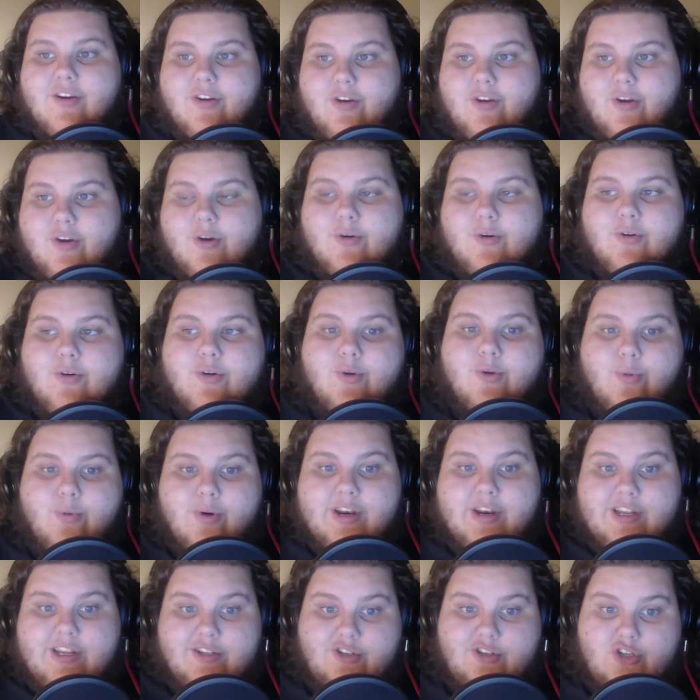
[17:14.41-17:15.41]
Goku would
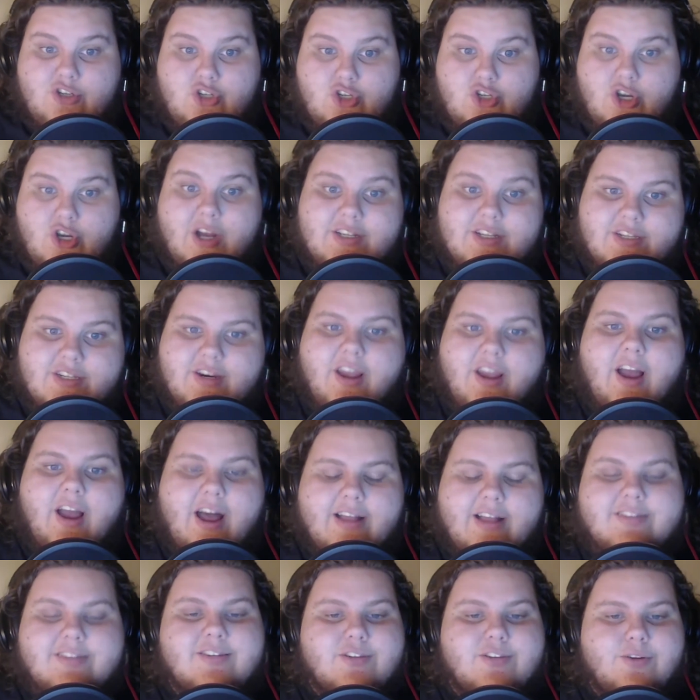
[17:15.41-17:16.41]
have just
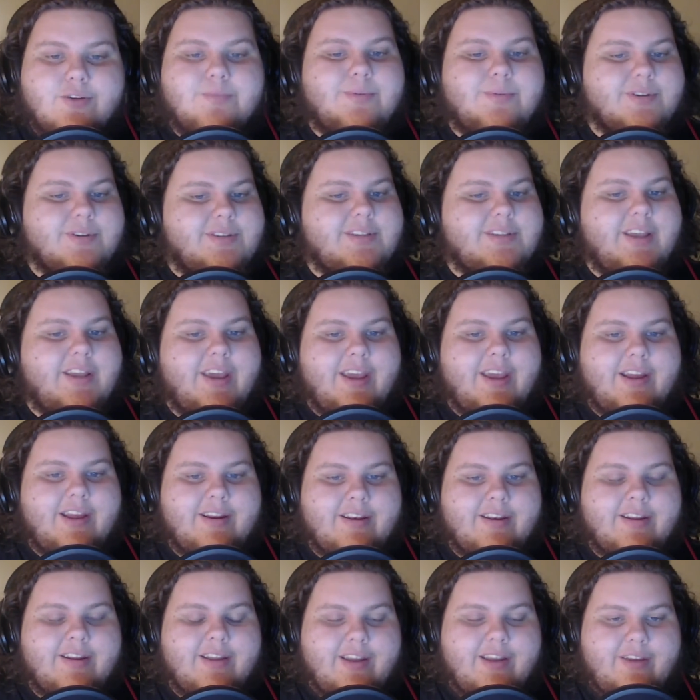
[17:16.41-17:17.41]
gone Super Saiyan
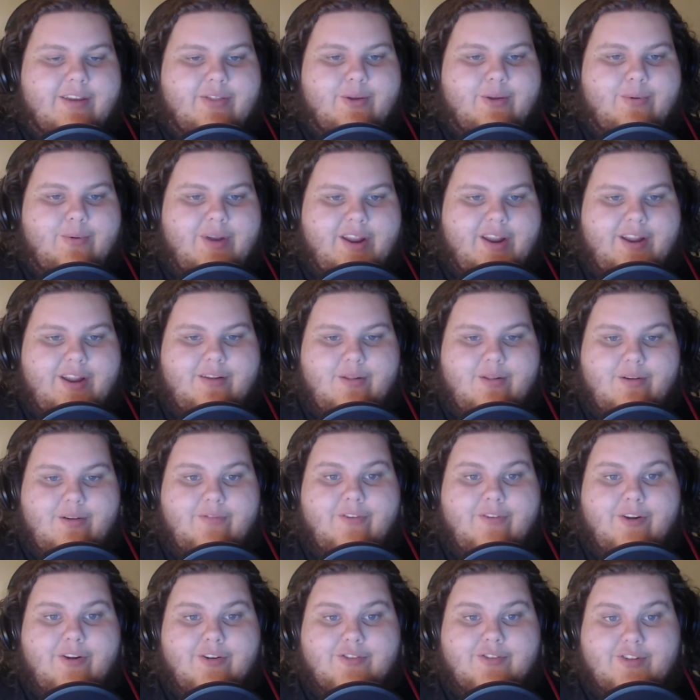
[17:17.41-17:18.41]
in the regular
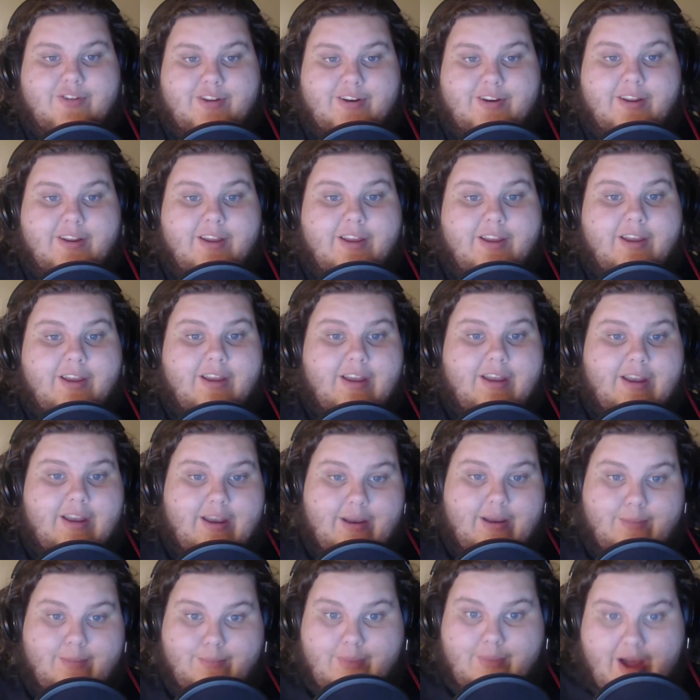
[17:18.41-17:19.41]
version.
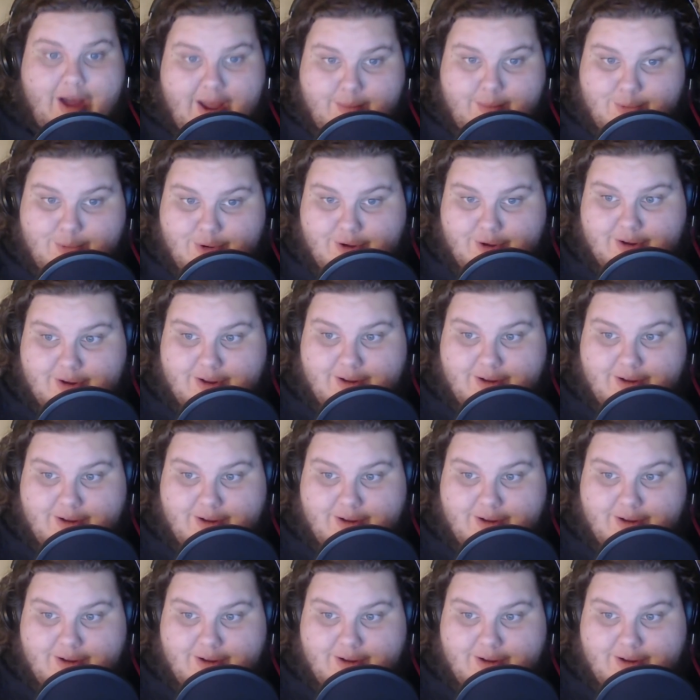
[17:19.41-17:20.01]
In my book,